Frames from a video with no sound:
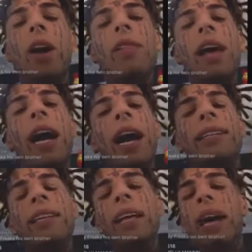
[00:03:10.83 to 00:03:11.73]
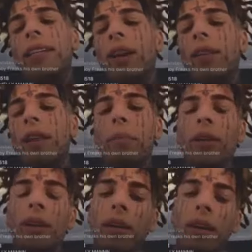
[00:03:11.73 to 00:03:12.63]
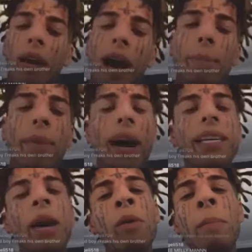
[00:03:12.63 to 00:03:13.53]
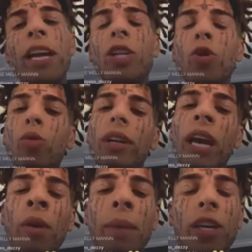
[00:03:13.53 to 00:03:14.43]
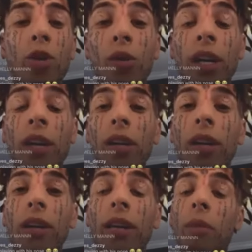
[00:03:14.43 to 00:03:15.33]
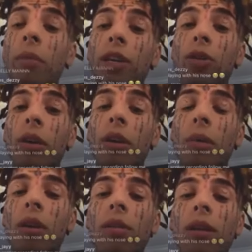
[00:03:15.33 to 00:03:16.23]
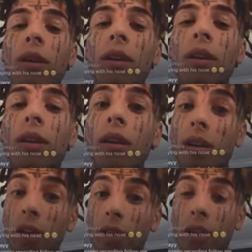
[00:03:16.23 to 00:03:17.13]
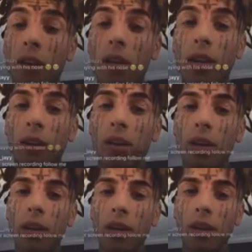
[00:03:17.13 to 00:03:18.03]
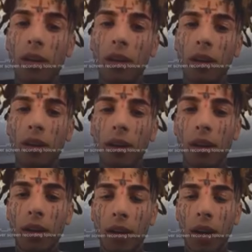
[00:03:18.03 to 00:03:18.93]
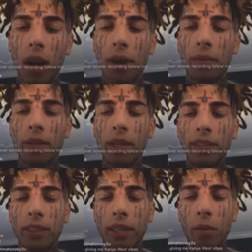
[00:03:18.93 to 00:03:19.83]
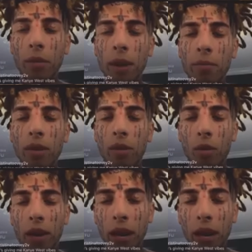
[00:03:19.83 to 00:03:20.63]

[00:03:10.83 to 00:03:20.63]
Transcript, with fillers: all that. Okay, so. Tell me more about it, bro. Can we make you realer? Can we make you realer? This is a talent show, bro. So like, you got talent. All right, listen. Can we make you